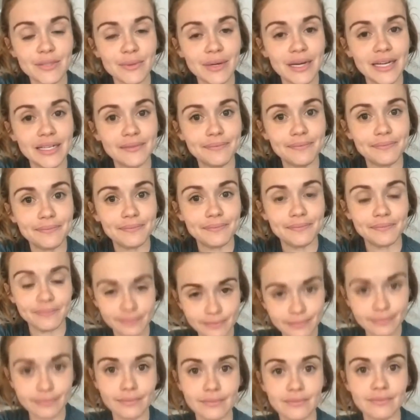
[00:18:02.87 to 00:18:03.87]
what
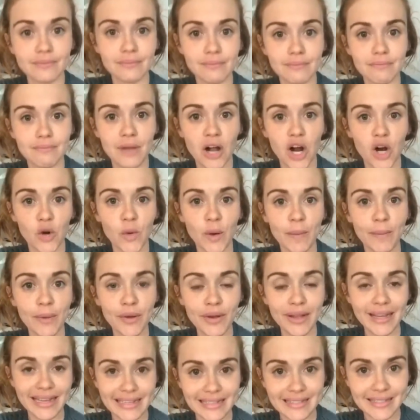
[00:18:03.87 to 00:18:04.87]
Hardware
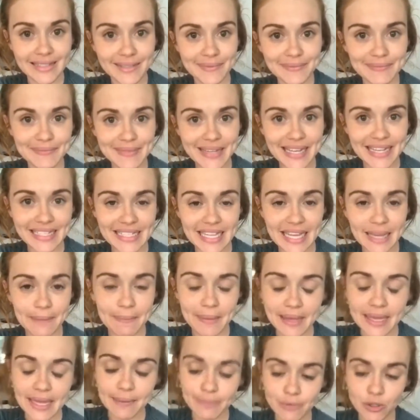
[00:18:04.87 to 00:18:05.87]
Beauty is. It's a
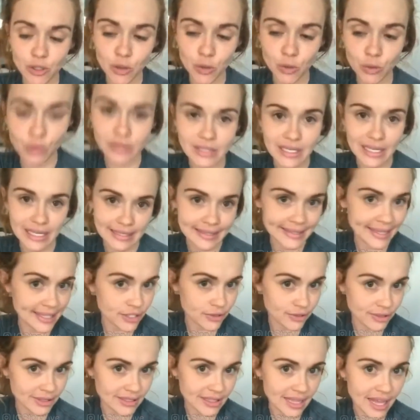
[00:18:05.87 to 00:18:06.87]
makeup tools and
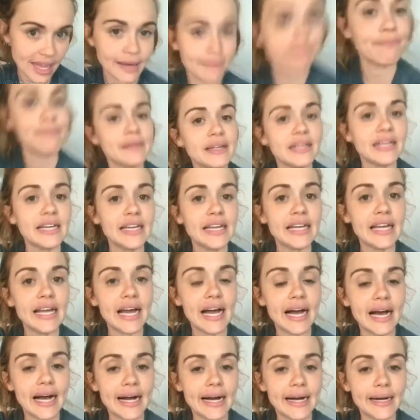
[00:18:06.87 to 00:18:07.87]
accessories line.
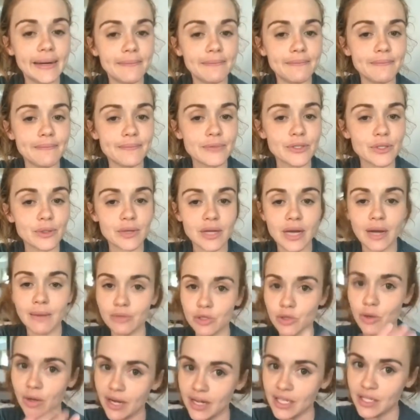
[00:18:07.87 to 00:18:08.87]
So come
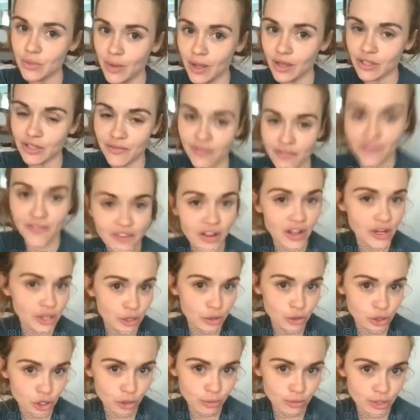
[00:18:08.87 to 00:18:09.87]
join us. We also have a fun
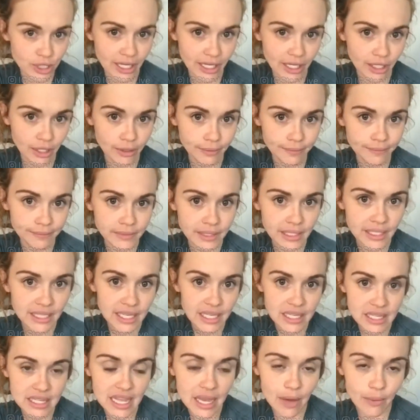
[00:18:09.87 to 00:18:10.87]
YouTube channel
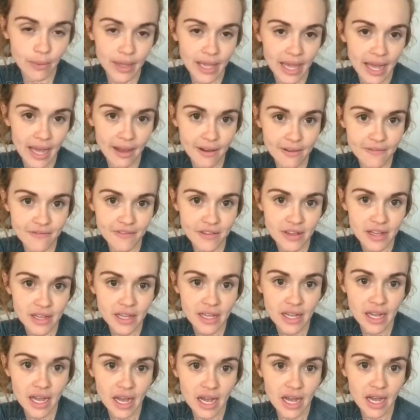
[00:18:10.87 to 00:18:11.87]
that we have
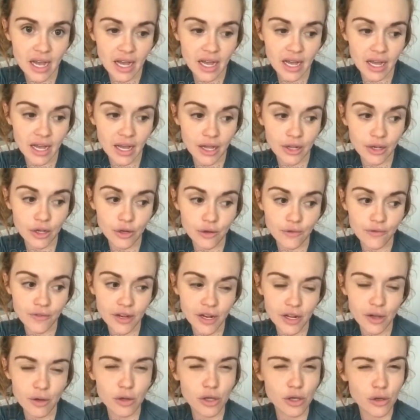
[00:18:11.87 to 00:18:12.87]
a new
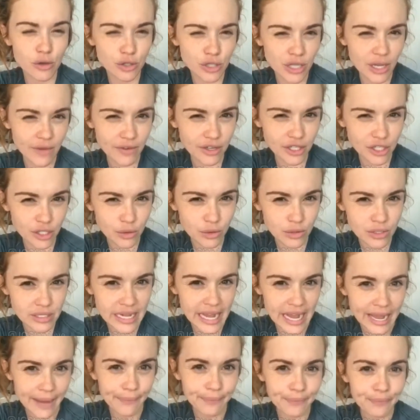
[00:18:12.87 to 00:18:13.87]
video usually every
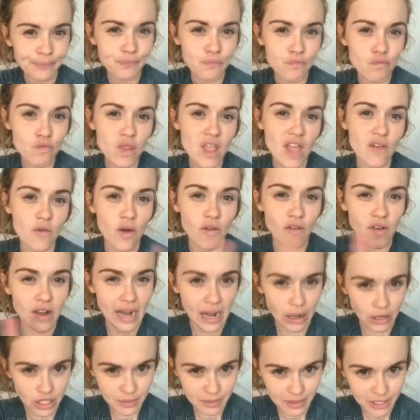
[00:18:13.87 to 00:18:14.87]
Tuesday. We have
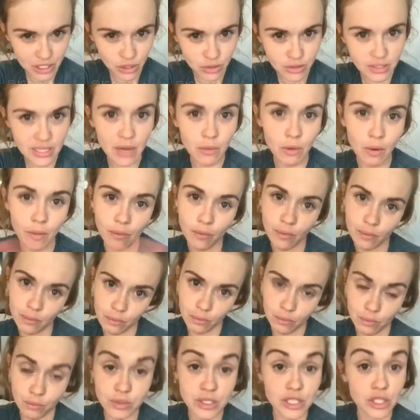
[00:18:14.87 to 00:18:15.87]
Announcement Tuesday. We'll
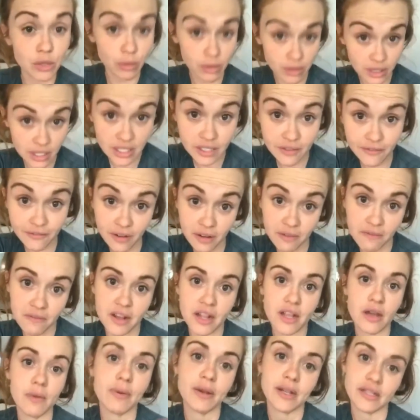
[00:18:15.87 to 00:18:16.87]
still release a fun
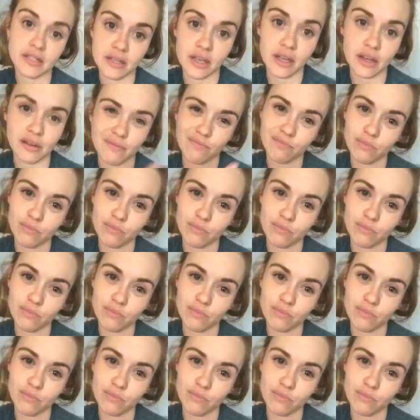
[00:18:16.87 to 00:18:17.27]
video, but it's like